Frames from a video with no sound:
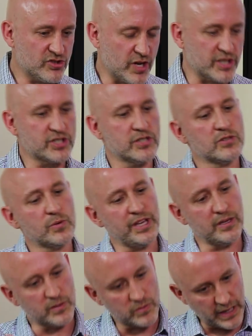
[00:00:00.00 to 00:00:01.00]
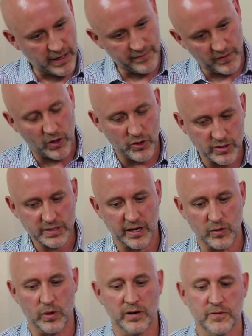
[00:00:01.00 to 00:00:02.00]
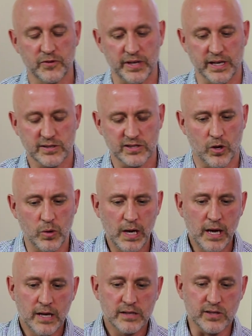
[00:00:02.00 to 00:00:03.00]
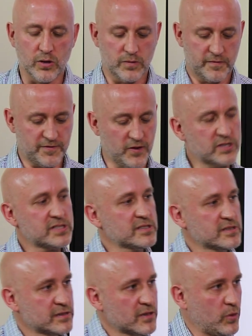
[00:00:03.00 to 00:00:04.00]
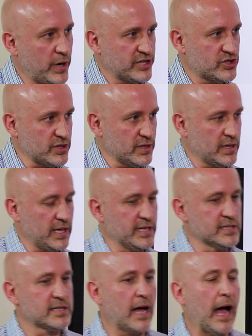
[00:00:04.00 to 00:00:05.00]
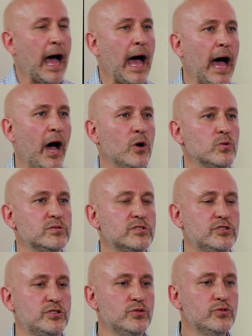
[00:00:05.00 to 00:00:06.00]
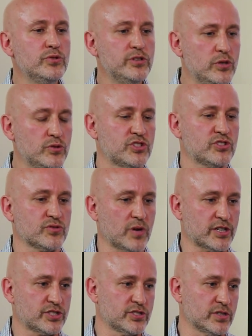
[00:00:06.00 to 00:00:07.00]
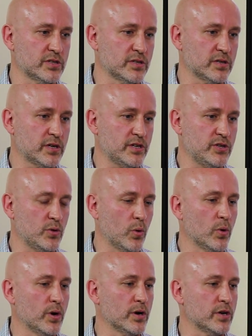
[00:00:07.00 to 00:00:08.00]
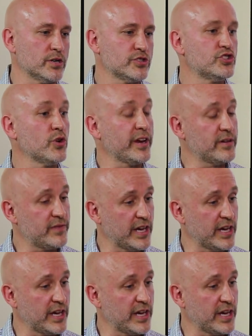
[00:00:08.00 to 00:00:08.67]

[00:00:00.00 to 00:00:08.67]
structure, the way you have all those kind of wonderful things. So first question is, how do you structure your joint